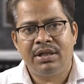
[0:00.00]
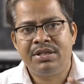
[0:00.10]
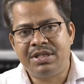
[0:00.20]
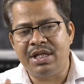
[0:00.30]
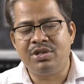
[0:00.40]

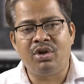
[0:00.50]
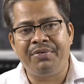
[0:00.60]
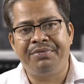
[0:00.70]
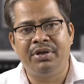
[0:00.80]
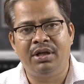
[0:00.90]
change
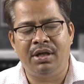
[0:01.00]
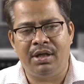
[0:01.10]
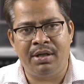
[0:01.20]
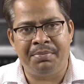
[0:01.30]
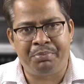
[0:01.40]
of uh,
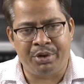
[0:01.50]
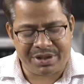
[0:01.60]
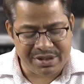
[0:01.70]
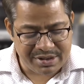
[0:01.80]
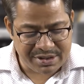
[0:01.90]
uh,
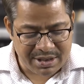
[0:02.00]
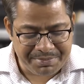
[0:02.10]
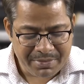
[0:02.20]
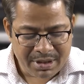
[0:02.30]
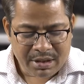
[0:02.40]
production
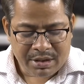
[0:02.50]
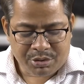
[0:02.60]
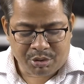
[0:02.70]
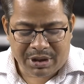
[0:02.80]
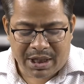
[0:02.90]
system
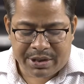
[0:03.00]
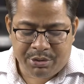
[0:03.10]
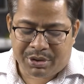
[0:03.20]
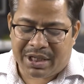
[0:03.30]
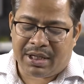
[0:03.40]
so that
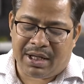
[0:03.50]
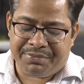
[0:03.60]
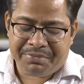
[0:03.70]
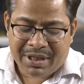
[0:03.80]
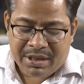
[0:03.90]
you can have
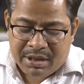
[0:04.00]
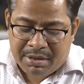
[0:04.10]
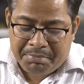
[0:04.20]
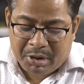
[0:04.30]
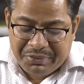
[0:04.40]

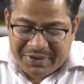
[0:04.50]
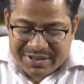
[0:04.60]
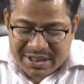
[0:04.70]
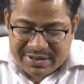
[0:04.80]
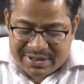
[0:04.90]

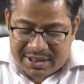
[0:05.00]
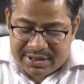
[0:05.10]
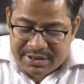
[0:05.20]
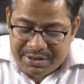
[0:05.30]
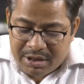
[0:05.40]
manufacturing
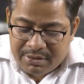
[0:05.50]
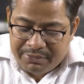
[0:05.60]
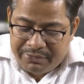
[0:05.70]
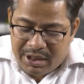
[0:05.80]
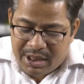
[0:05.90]
cells.
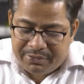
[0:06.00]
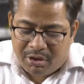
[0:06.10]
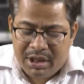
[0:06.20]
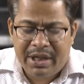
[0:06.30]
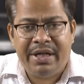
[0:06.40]
We have
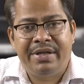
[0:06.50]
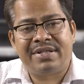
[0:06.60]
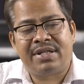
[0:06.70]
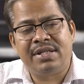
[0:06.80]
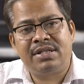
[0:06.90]
already
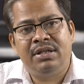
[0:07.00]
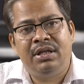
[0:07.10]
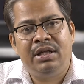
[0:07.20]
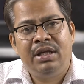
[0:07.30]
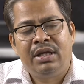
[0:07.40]
discussed
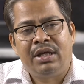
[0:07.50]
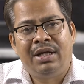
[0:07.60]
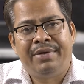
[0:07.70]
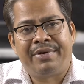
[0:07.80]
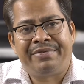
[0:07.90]
uh,
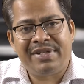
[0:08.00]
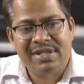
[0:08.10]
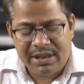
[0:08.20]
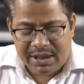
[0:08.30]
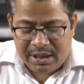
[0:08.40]
in our
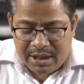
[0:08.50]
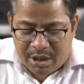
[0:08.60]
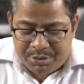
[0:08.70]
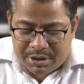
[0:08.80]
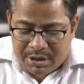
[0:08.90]
facility
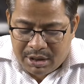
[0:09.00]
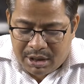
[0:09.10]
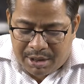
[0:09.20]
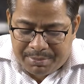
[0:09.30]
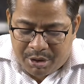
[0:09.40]
layout
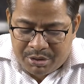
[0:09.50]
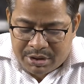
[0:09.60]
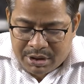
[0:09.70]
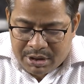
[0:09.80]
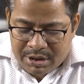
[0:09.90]

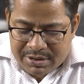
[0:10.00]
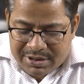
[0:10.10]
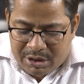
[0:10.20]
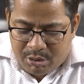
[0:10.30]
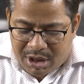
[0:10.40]
about
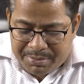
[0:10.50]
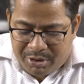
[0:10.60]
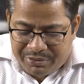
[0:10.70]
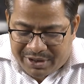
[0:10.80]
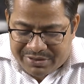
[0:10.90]
cellular
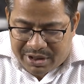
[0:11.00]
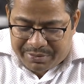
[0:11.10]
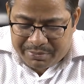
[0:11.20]
manufacturing